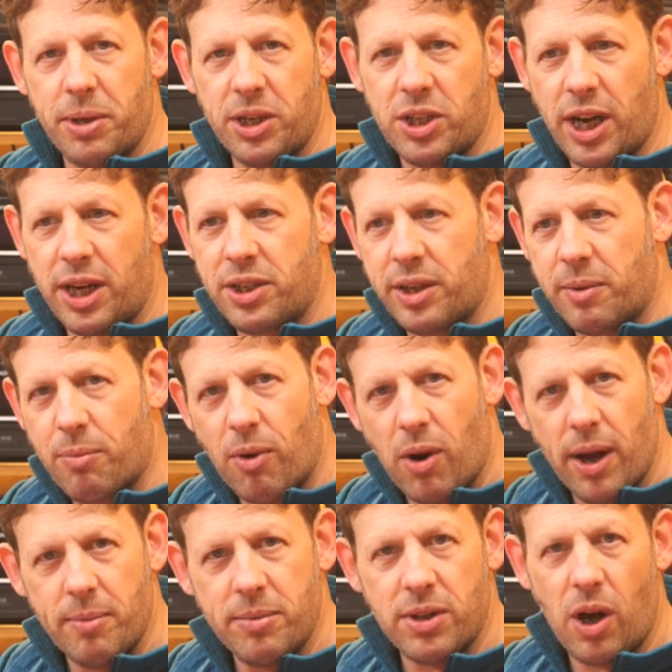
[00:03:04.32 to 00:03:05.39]
be changing
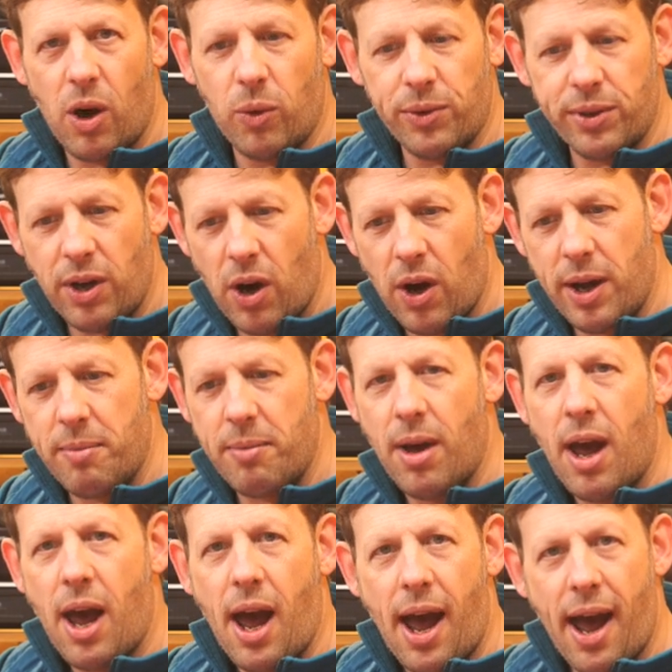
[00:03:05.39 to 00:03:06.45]
primes the whole time.
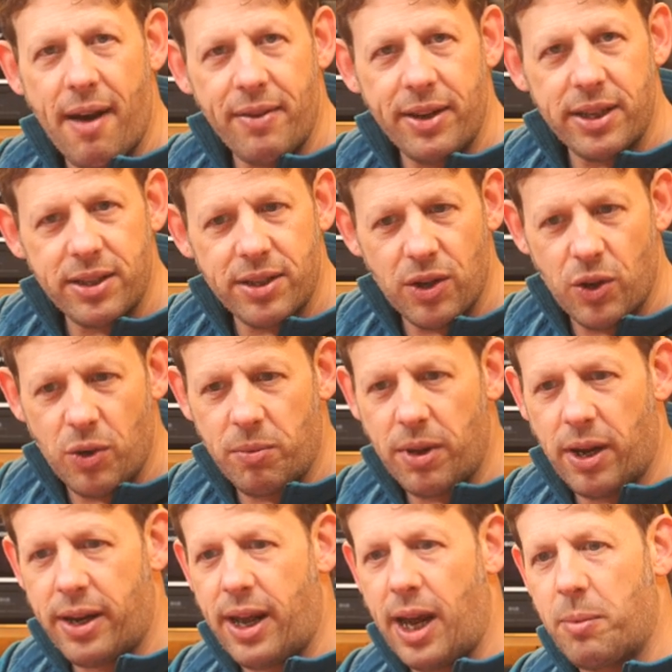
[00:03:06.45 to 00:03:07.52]
Having a Zoom
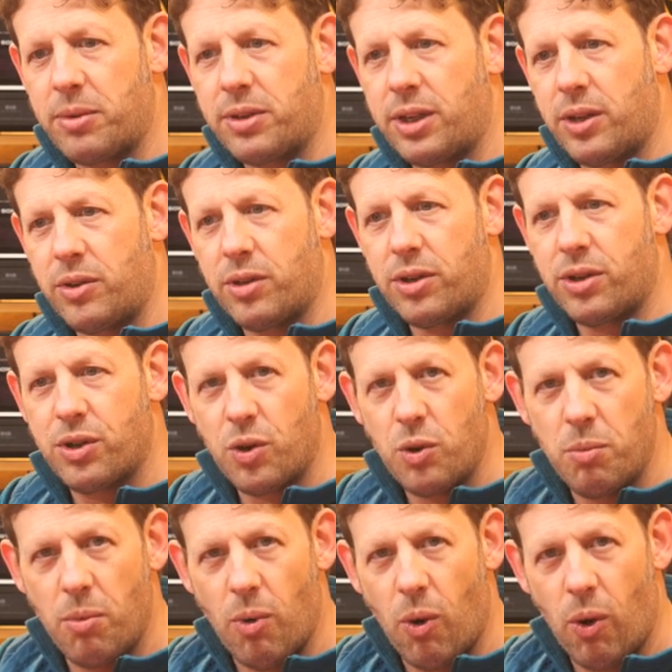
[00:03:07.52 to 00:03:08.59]
that enables you to
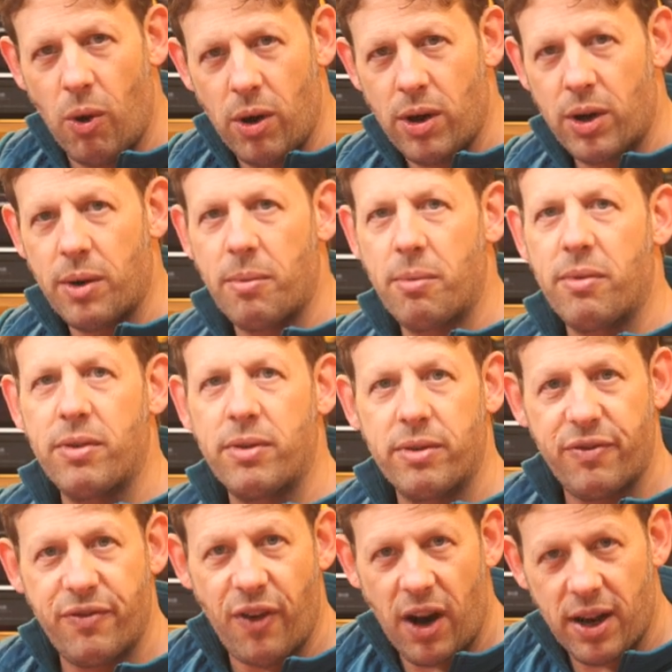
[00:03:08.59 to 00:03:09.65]
do more
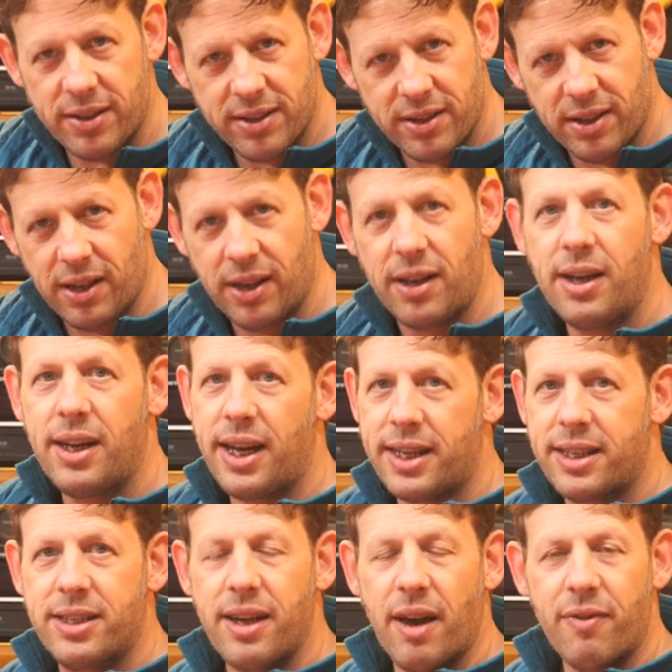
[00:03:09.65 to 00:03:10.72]
faster
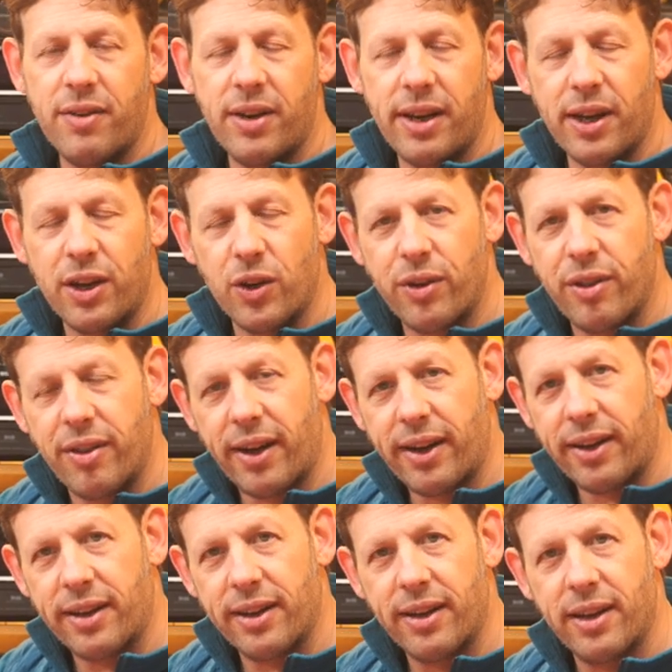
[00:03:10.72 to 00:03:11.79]
is definitely a good thing.